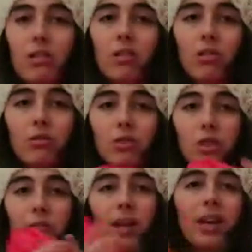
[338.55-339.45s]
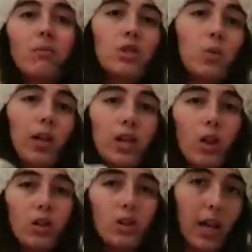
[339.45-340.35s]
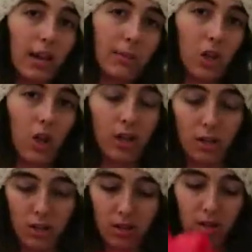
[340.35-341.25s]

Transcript: little thing. It was $20 on Amazon.